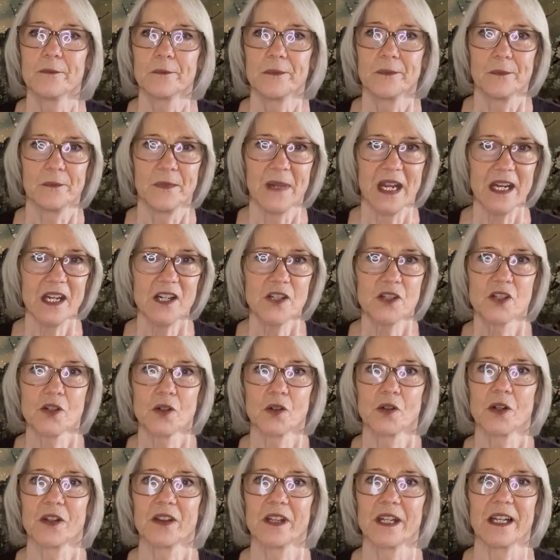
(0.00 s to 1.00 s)
make
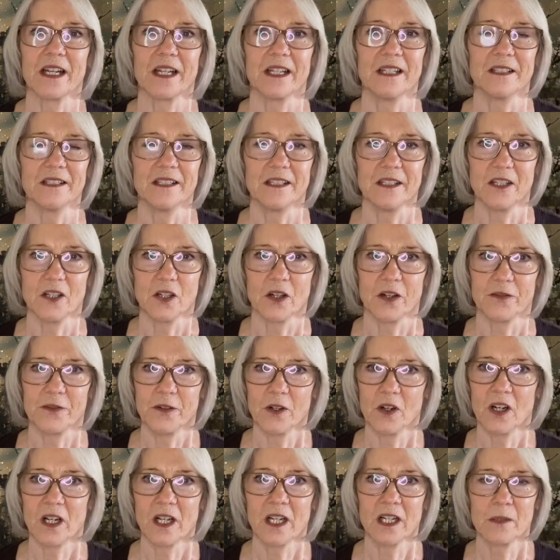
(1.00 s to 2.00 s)
sure that, you know, if
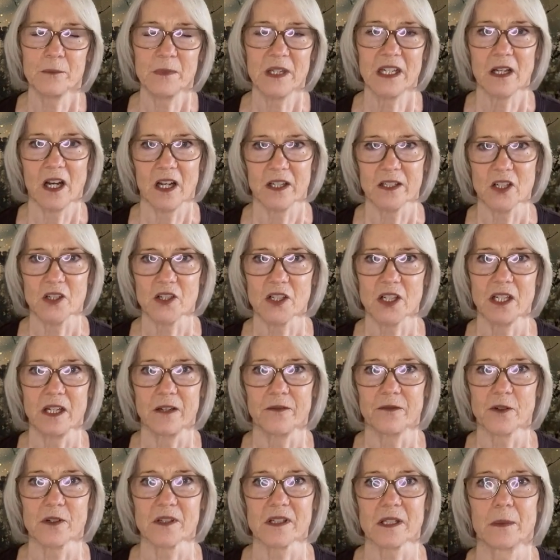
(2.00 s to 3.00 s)
you're going to be auditioning
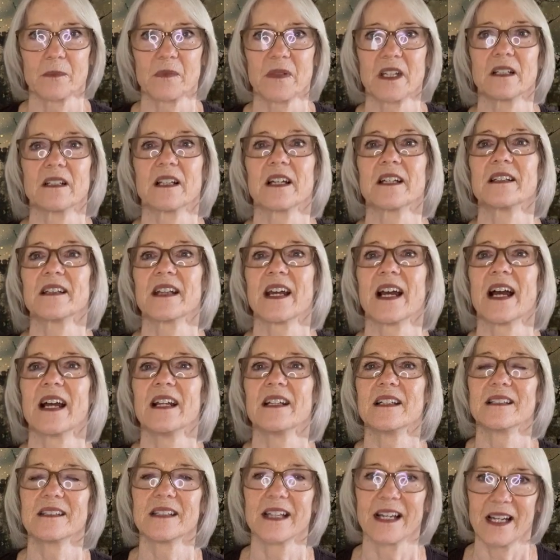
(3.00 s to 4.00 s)
for something like
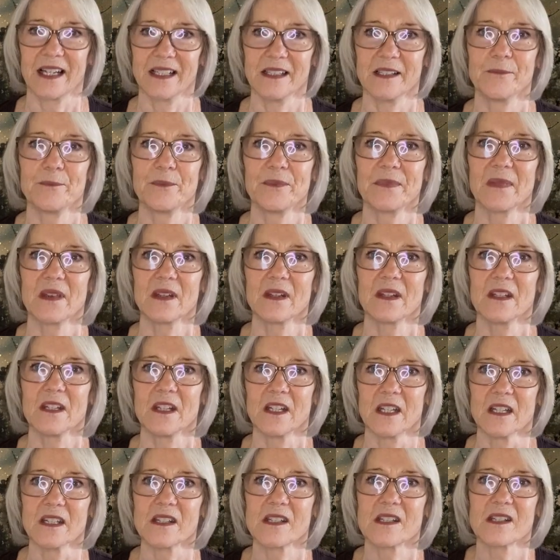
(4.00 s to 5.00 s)
that, that
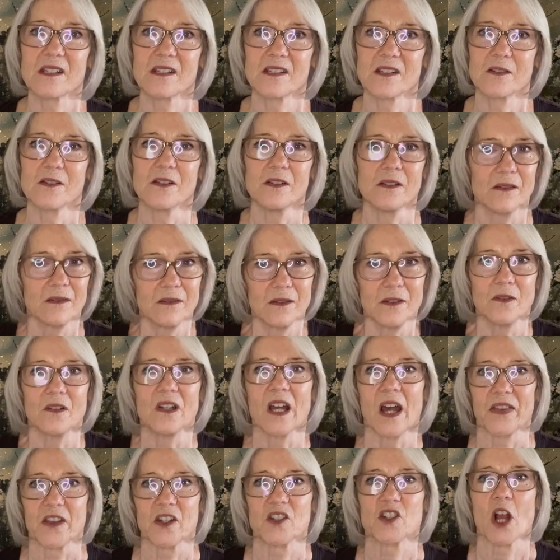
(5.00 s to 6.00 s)
you
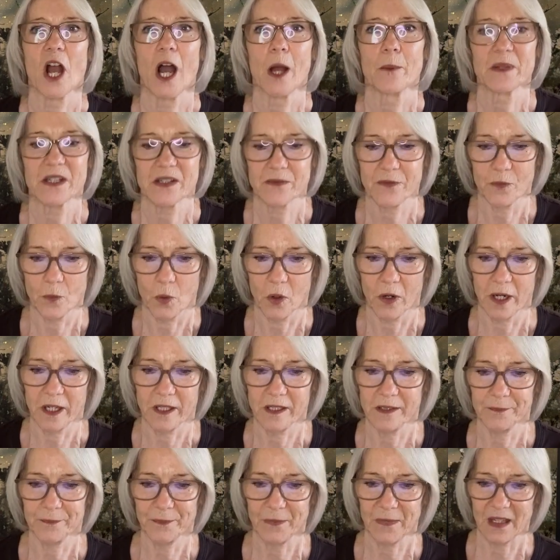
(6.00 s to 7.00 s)
got the chops for it,
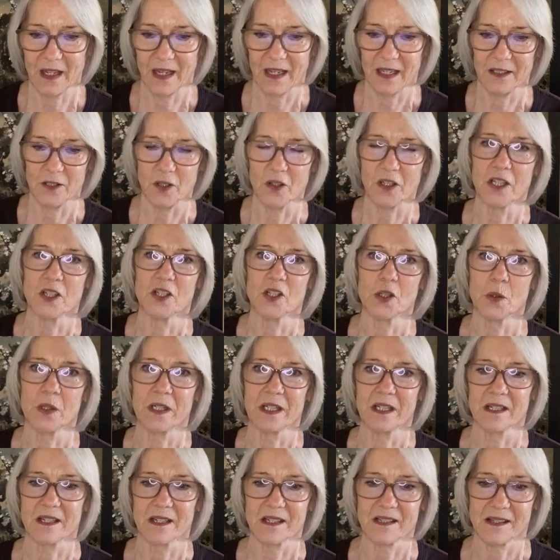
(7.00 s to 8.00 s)
and you can do it
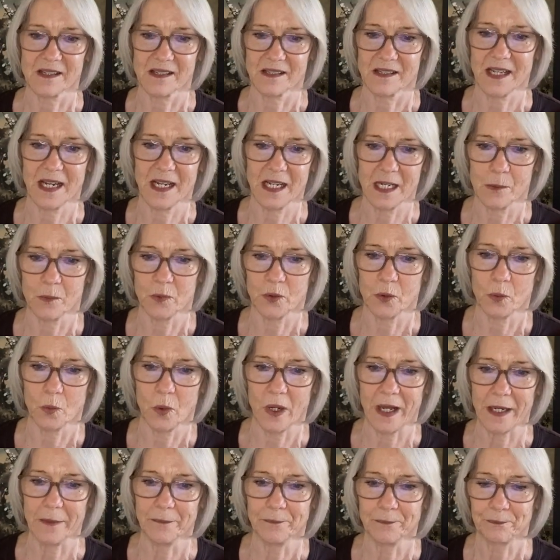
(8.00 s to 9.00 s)
in a sustainable
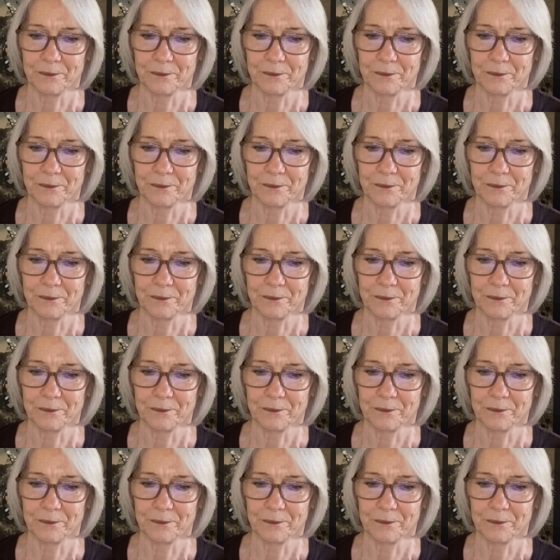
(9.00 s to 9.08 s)
way.